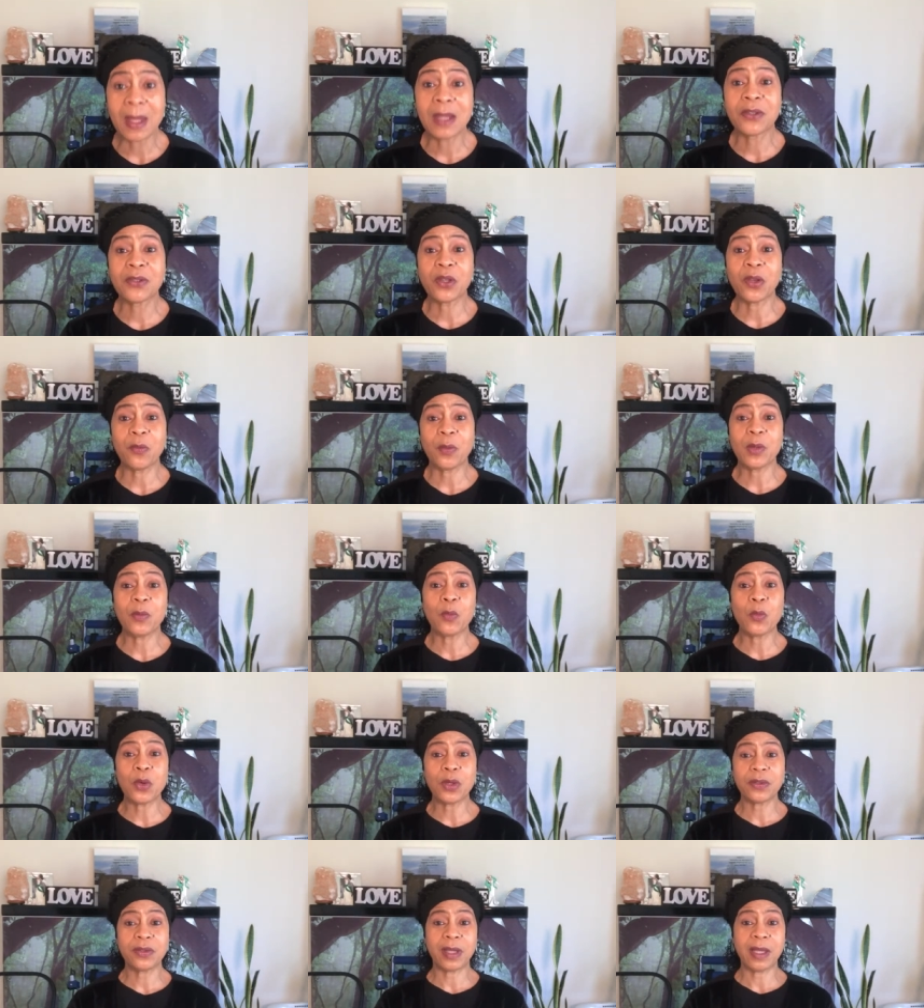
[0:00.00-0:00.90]
So we
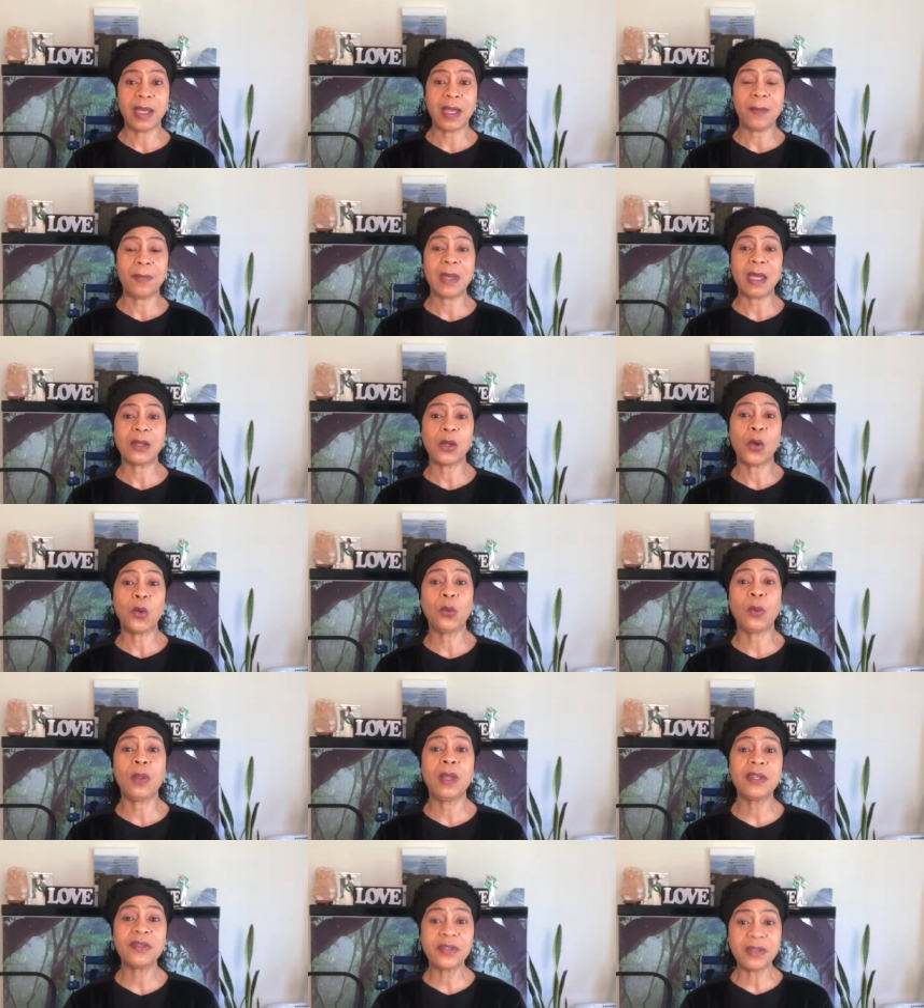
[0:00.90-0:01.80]
want to have that
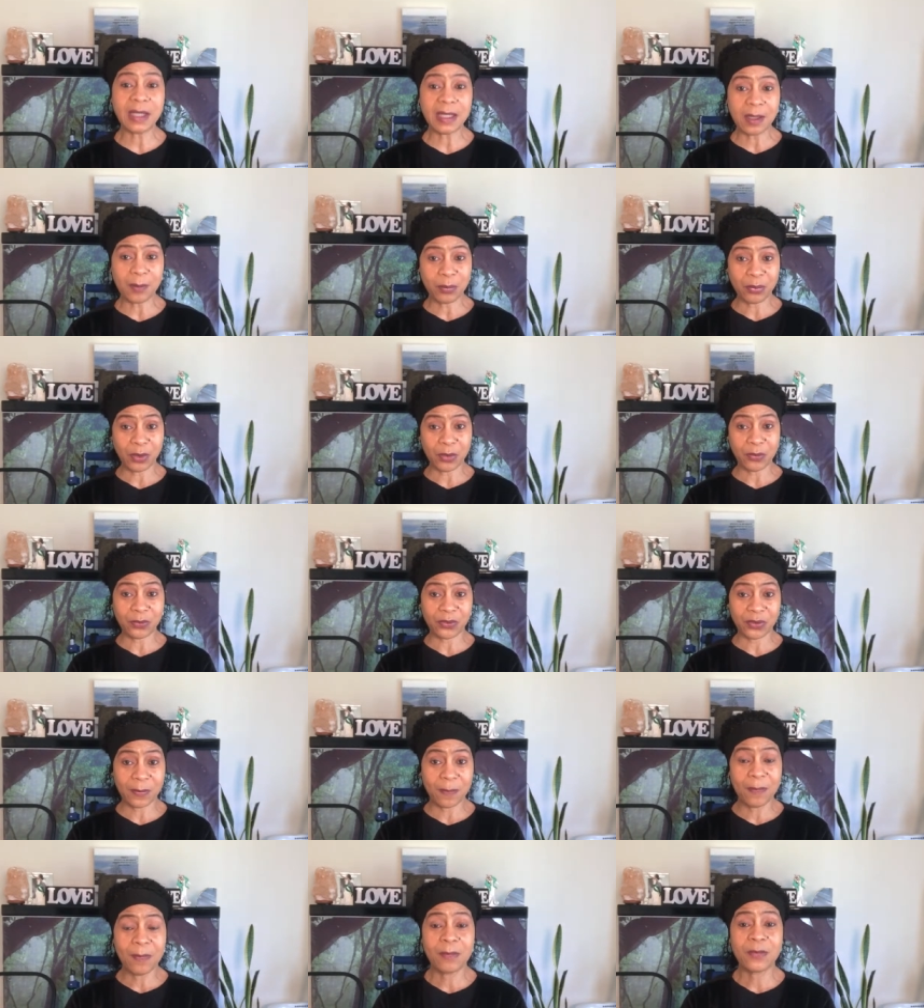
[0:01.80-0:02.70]
holistic
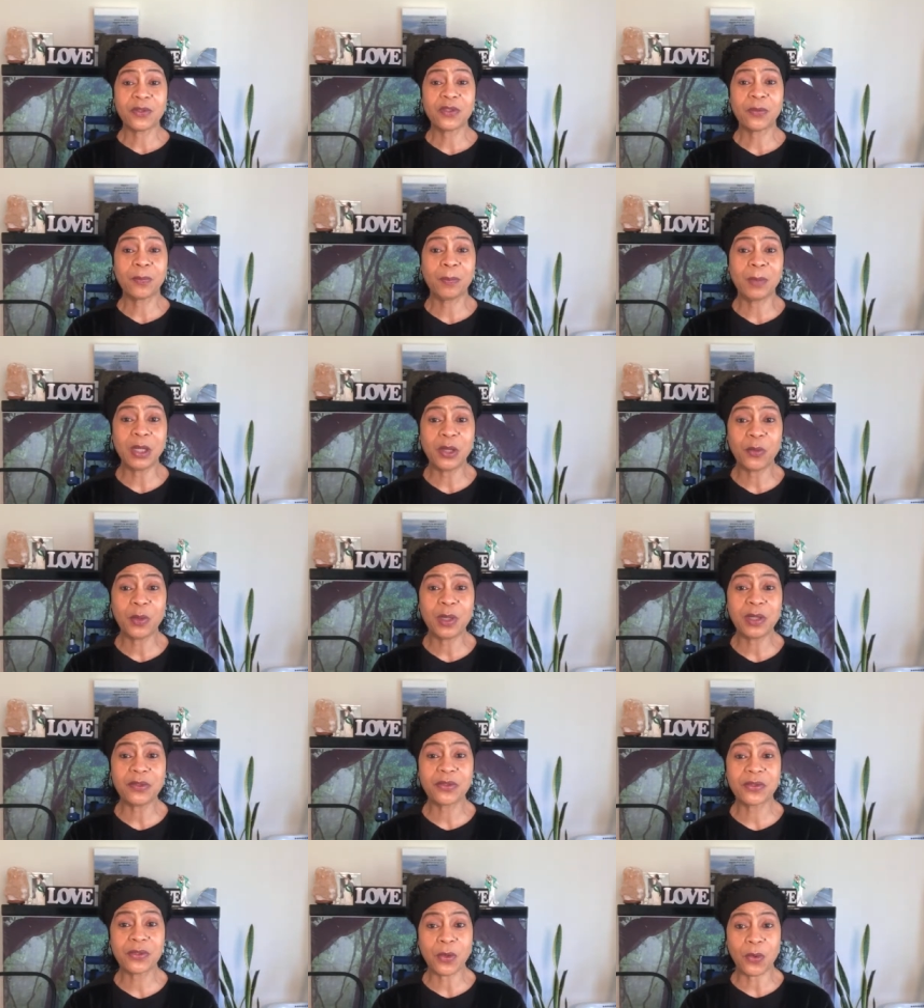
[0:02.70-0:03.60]
approach,
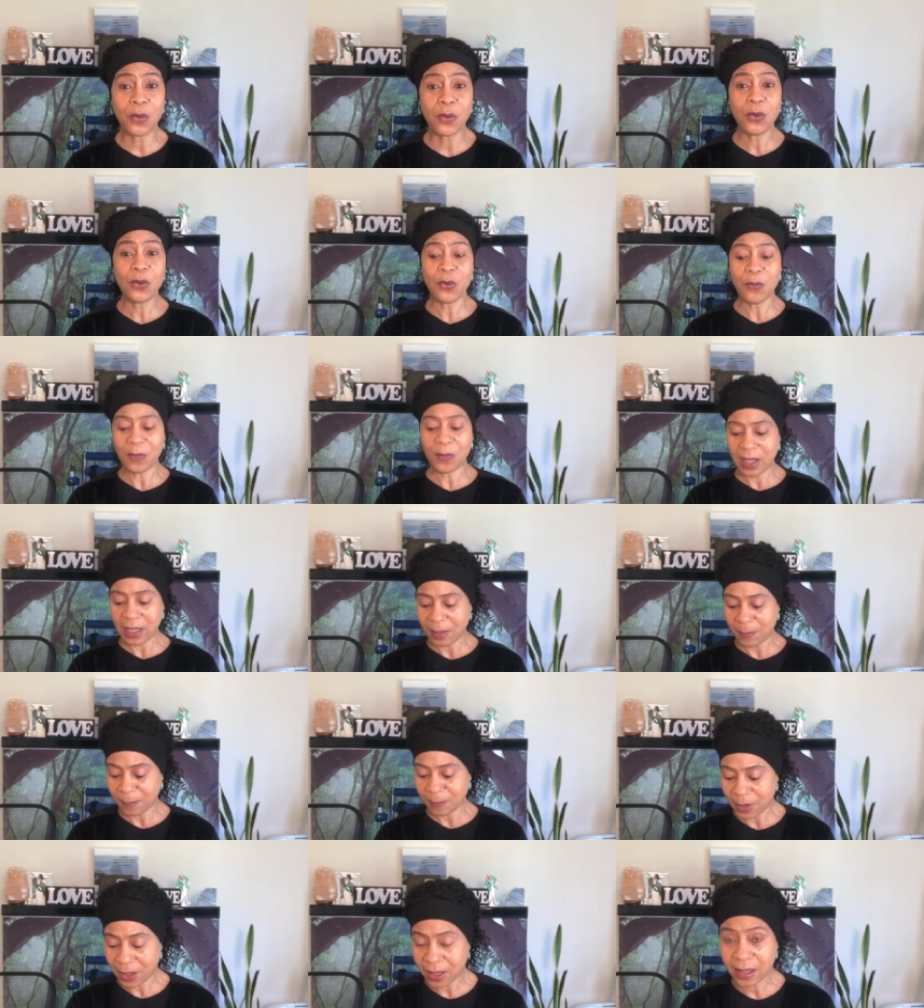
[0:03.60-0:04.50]
spirit, soul,
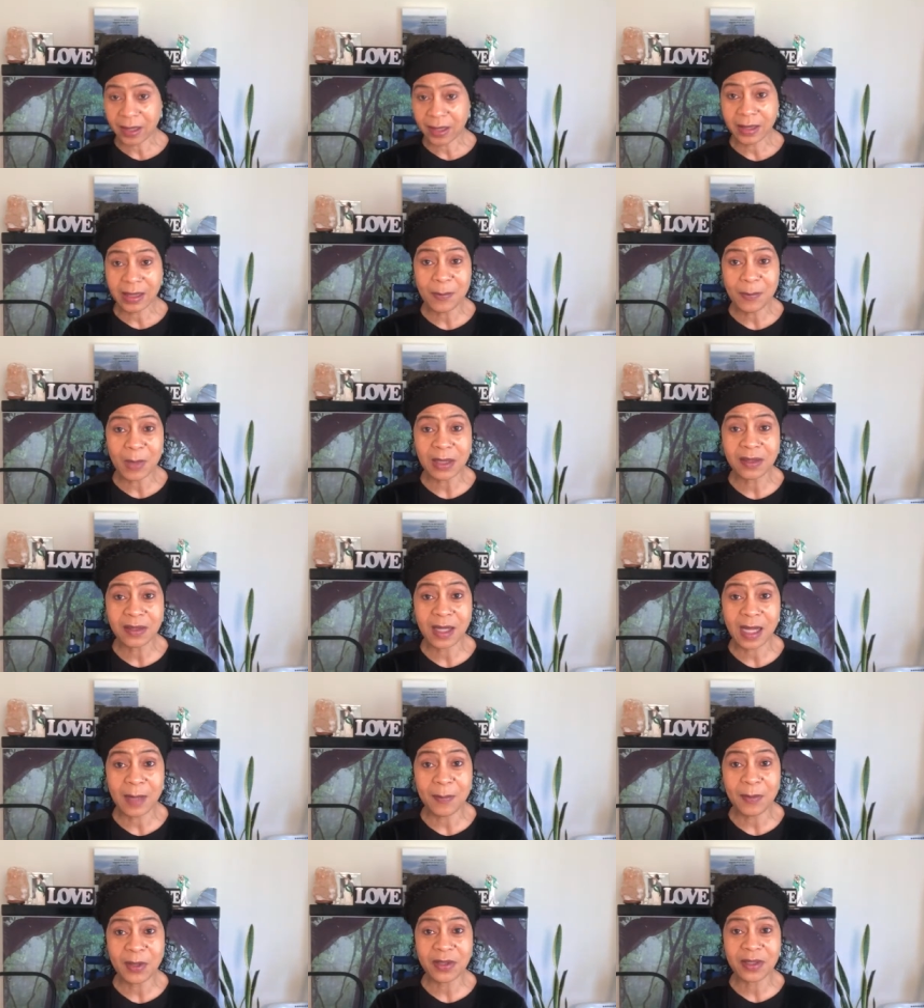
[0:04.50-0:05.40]
and body. My
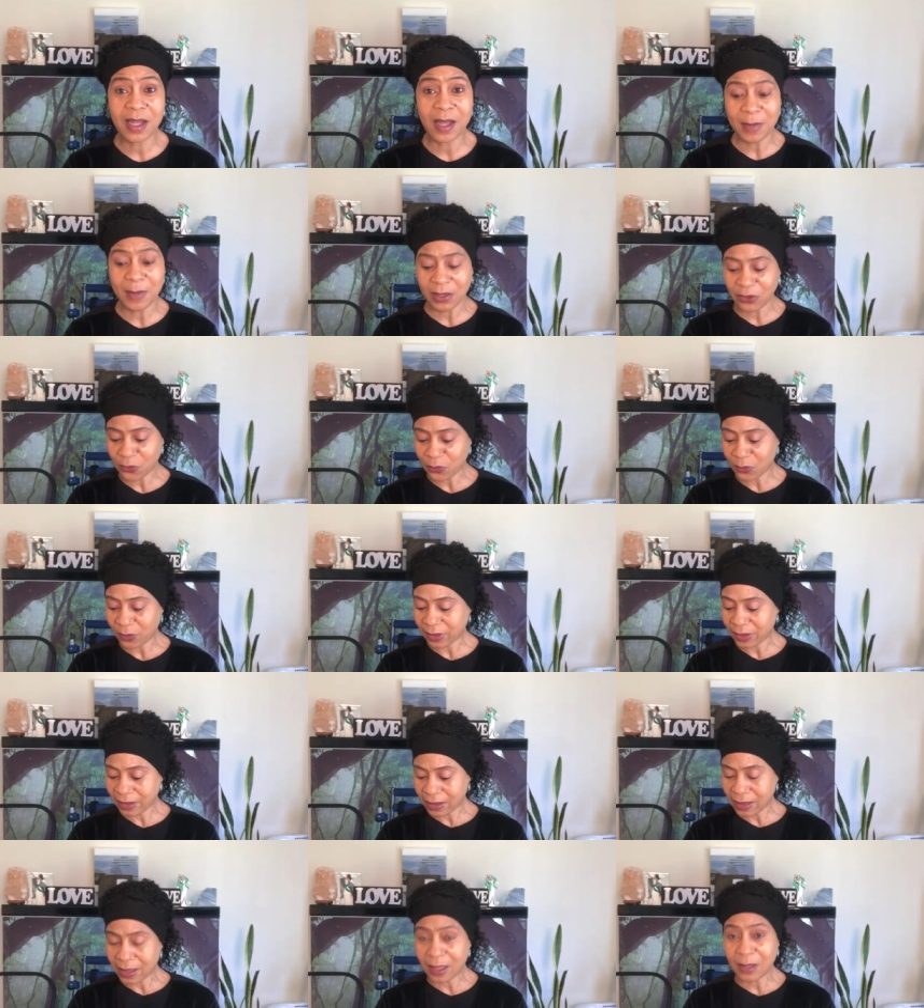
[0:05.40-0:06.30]
time is coming to an
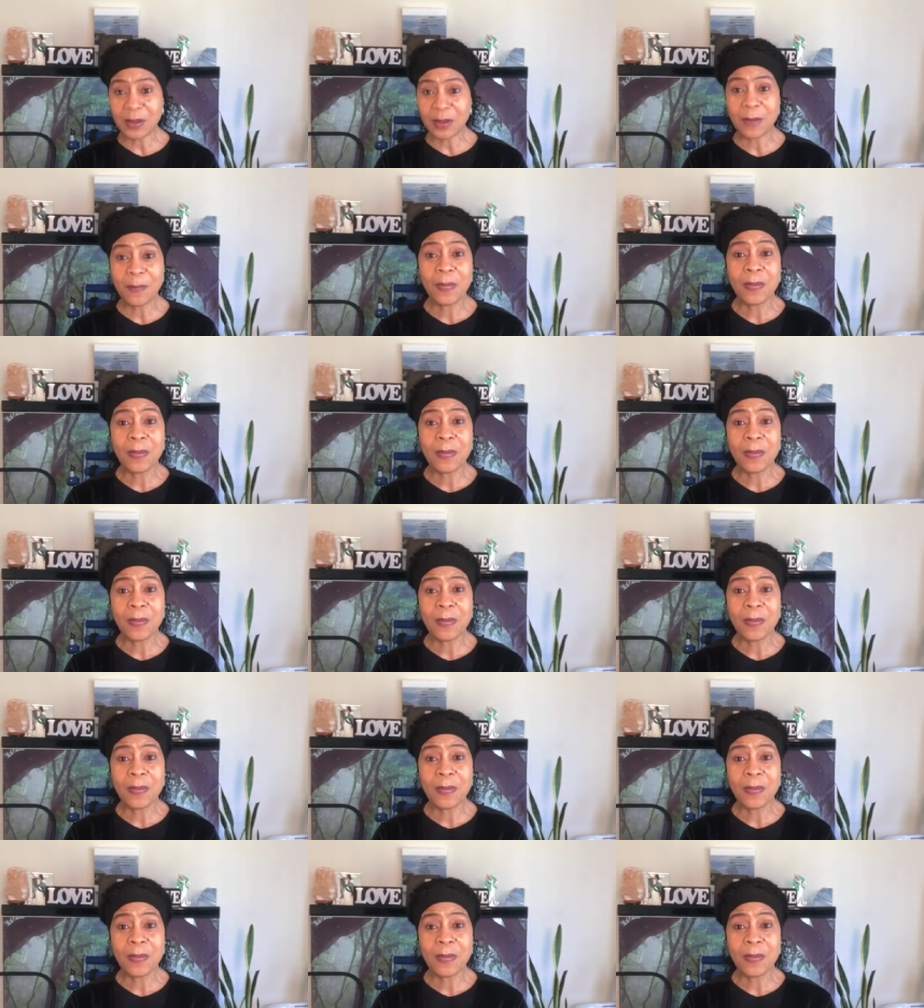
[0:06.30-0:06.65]
end.